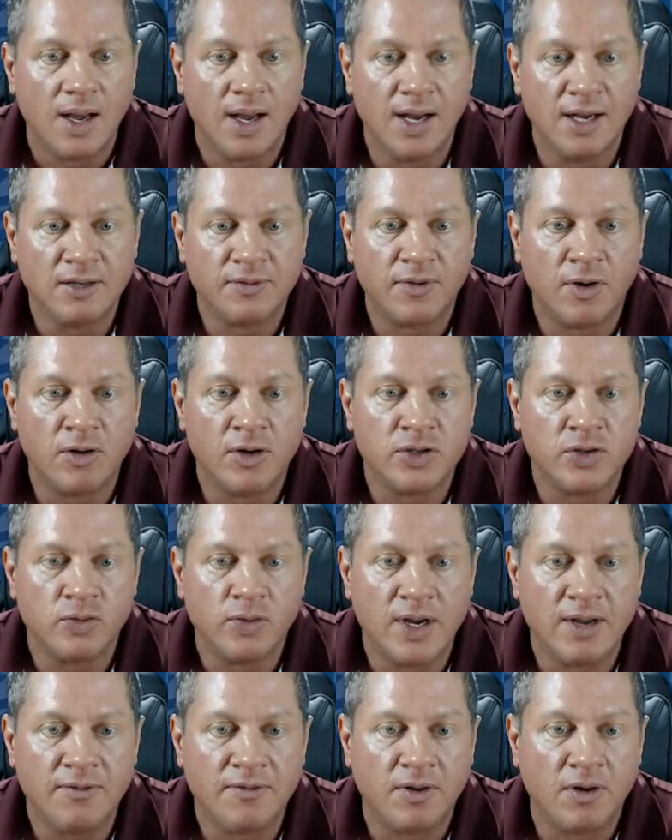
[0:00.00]
Uh, as far as
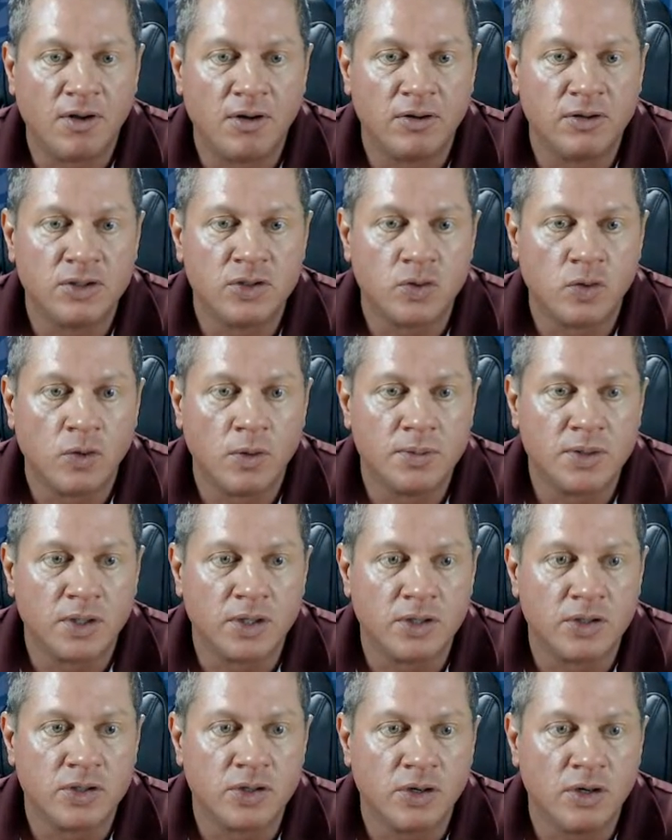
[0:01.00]
the rainfall or storms
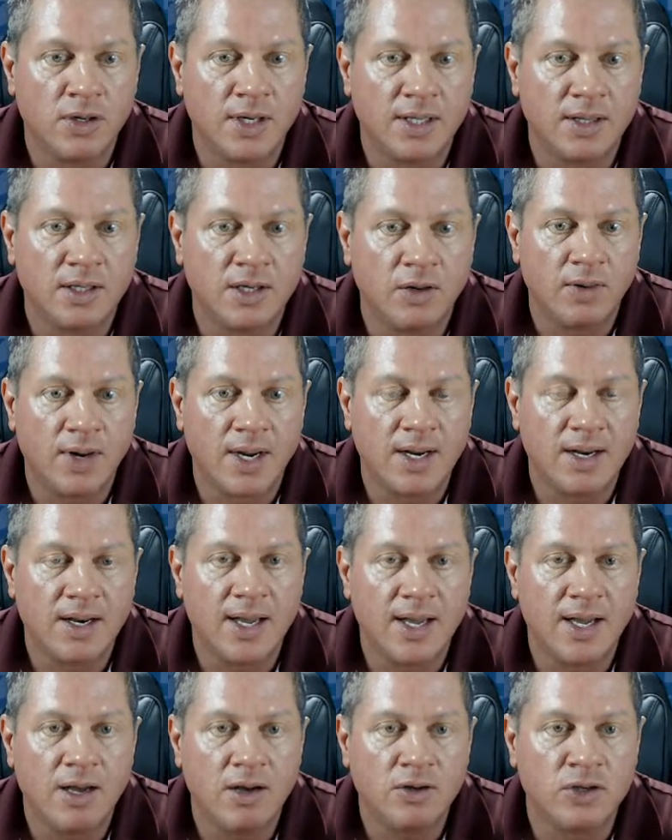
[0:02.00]
are concerned out right
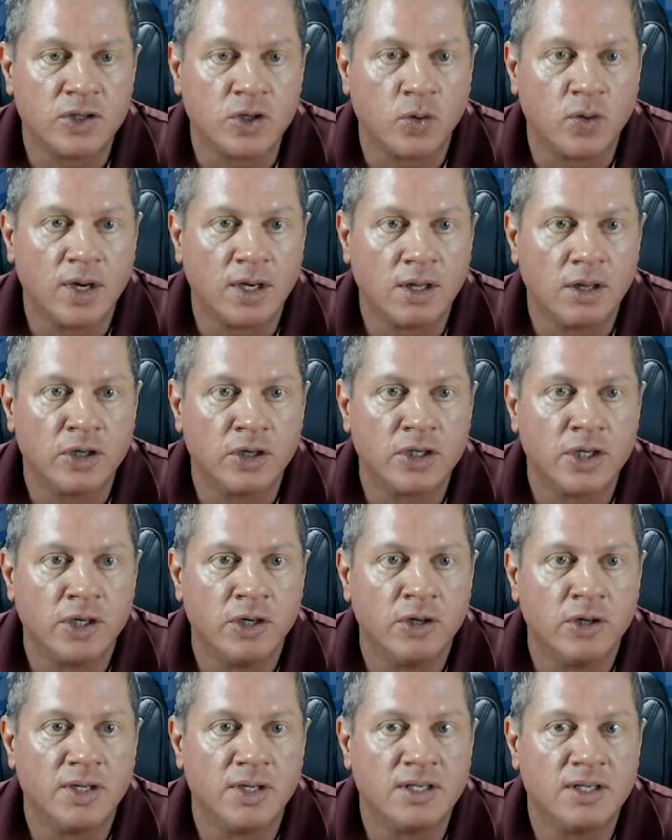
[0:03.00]
now, just a quick look
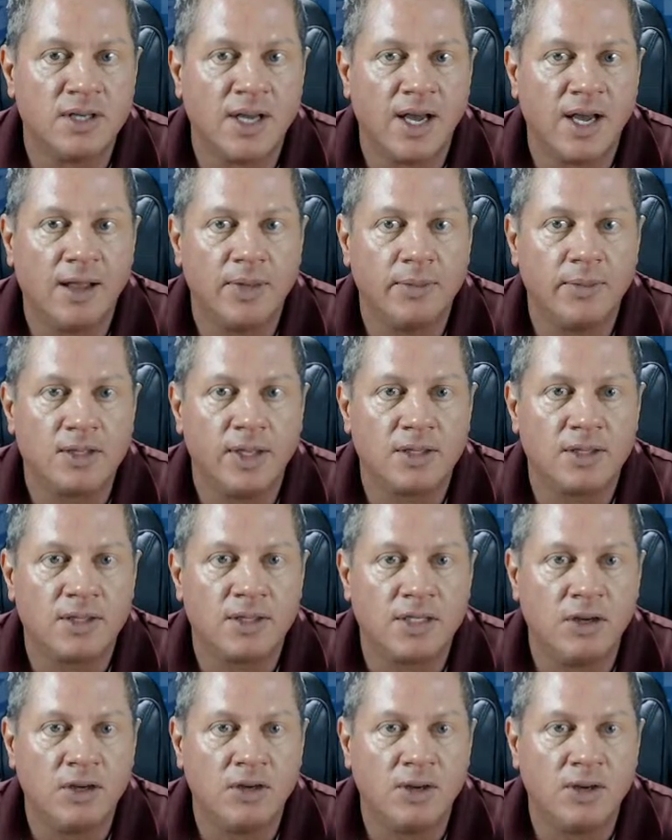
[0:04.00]
shows these elements
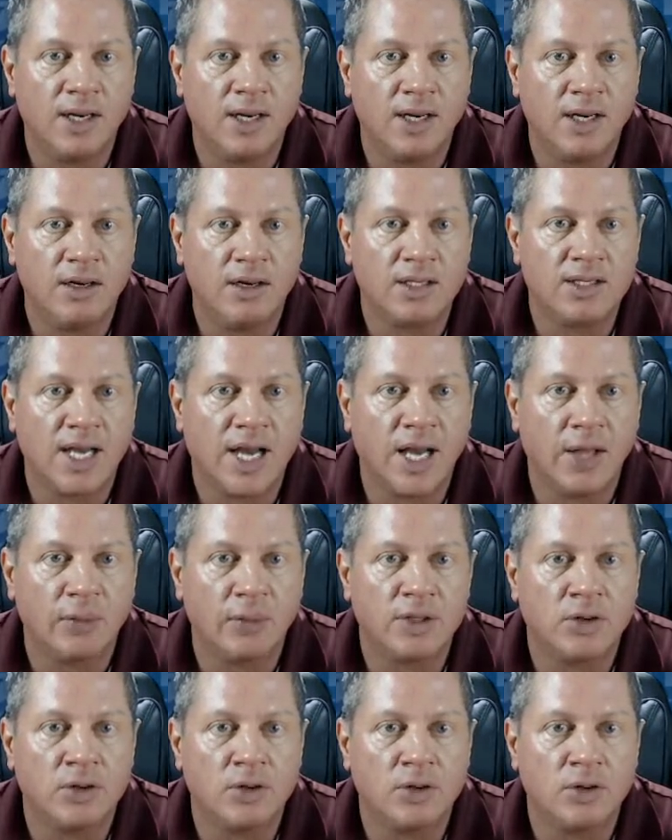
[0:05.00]
continue down here in the
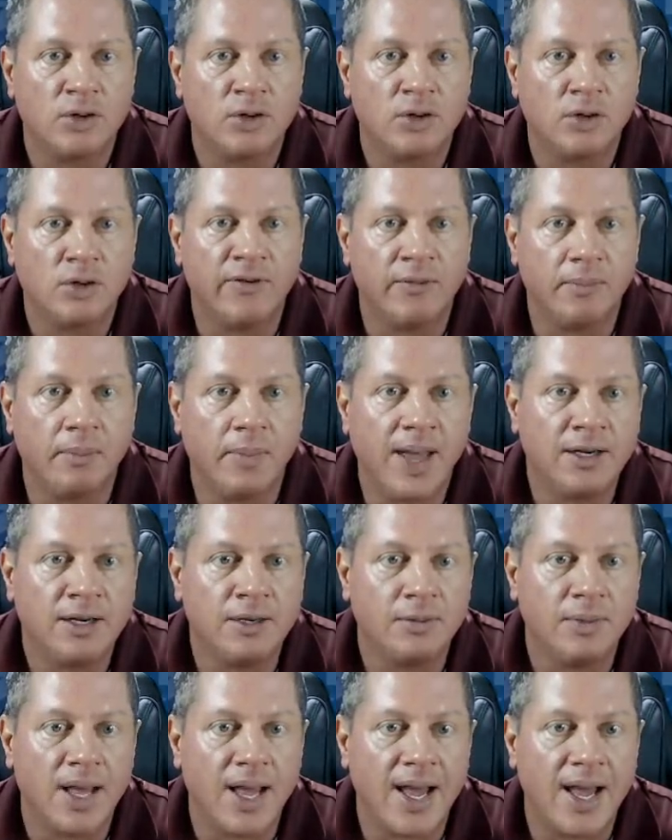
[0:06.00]
southwest Oklahoma from
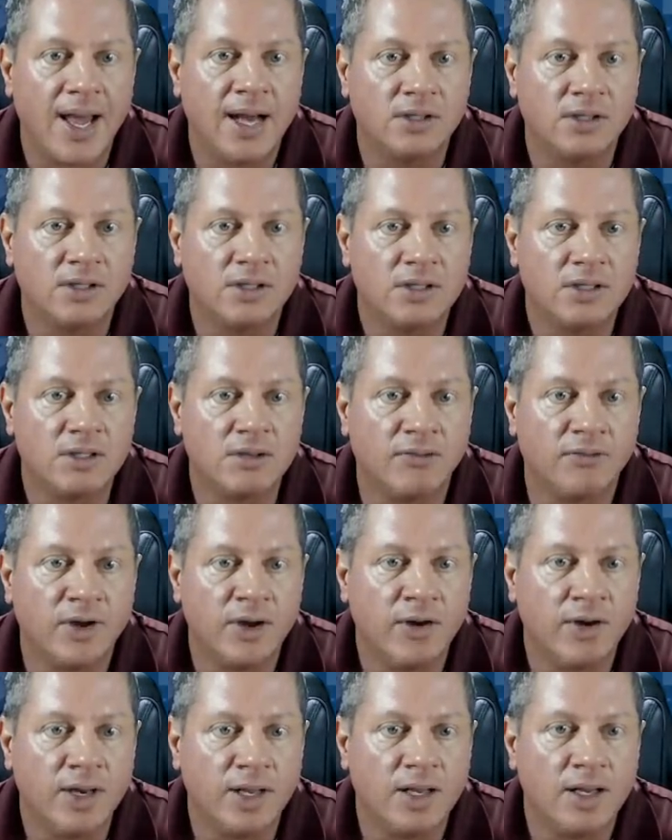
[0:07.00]
Mangum to Altus to
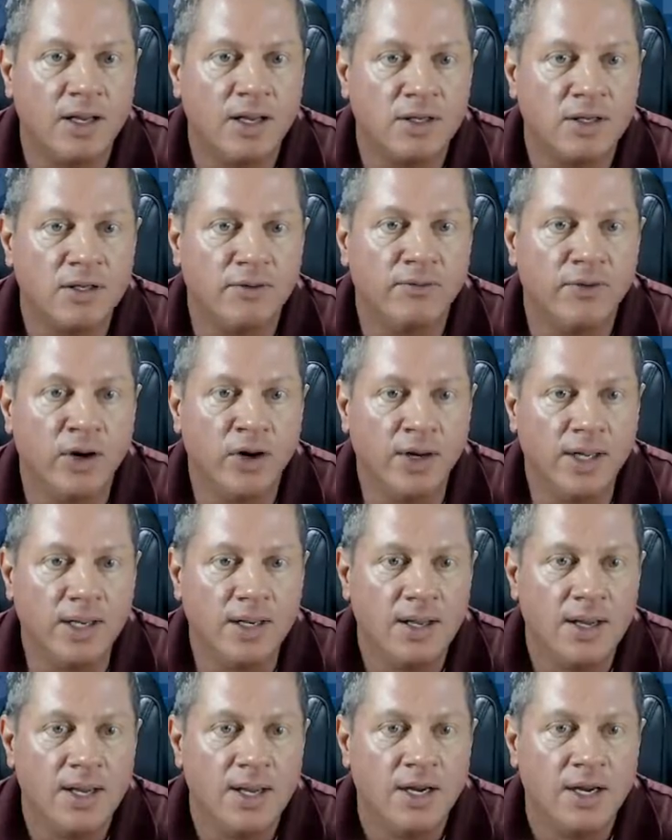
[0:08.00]
Frederick to
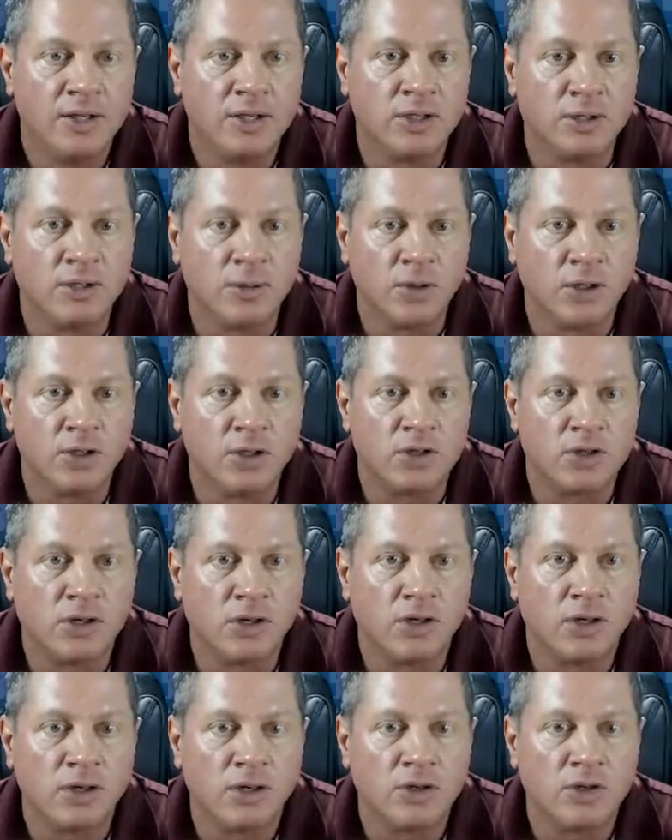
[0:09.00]
Vernon. So some good
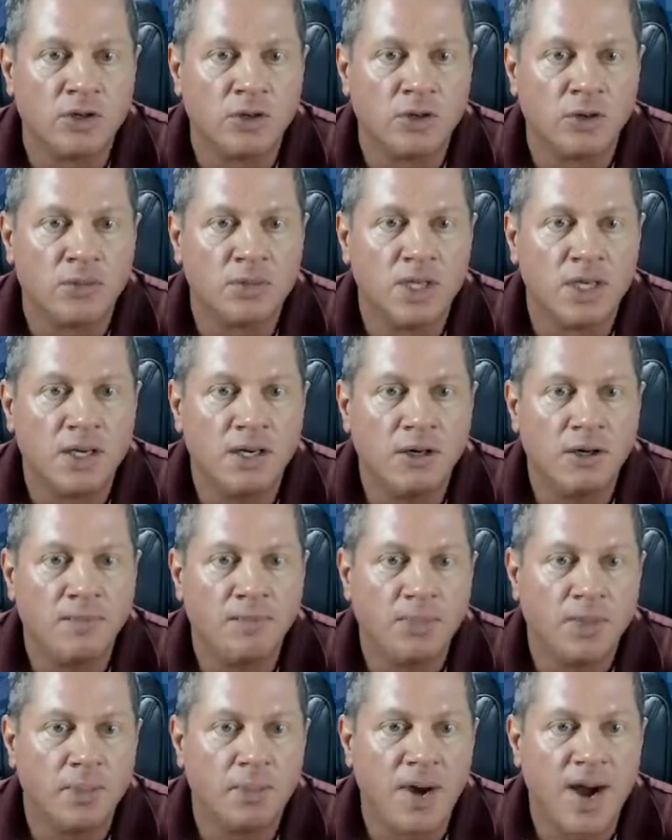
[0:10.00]
strong thunderstorms
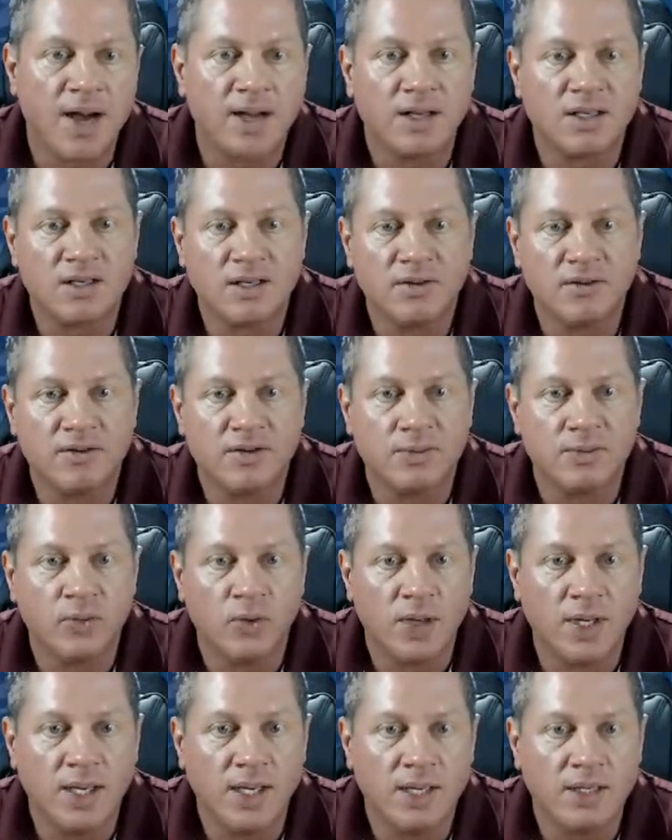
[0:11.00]
here, pockets of
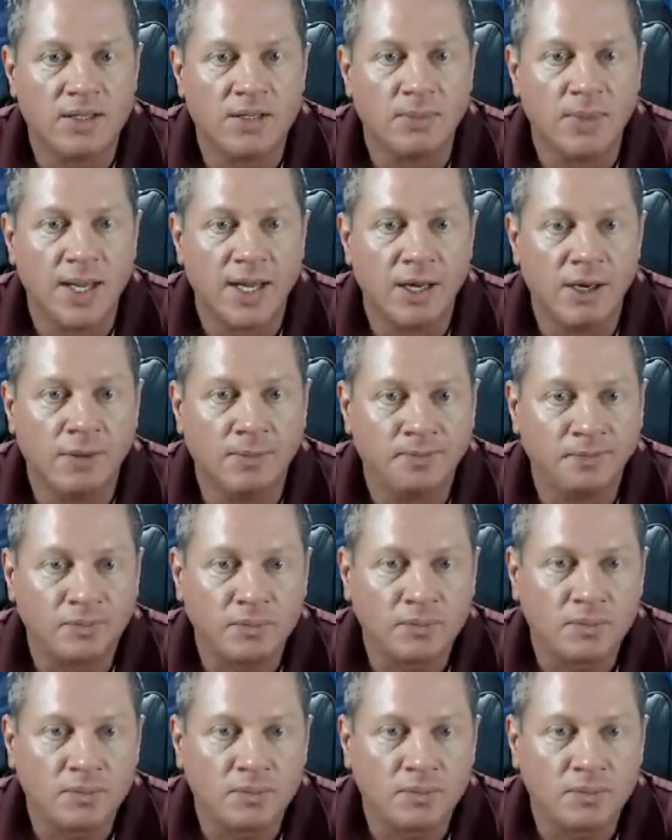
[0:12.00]
some wind and some hail.